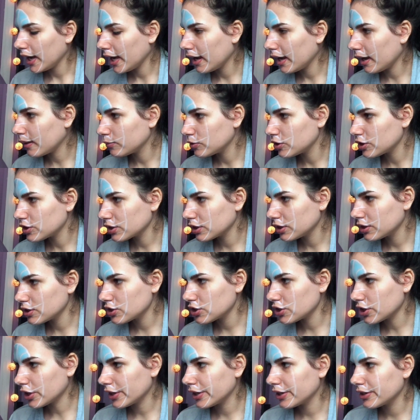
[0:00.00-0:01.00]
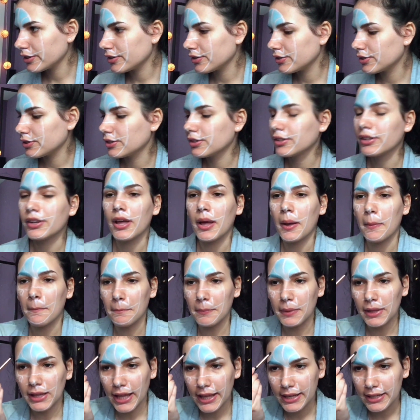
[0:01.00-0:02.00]
and I'm just gonna start
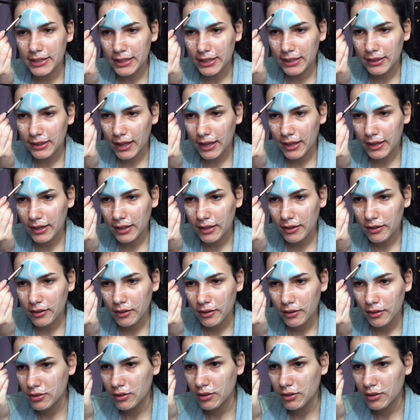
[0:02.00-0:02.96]
blending that in.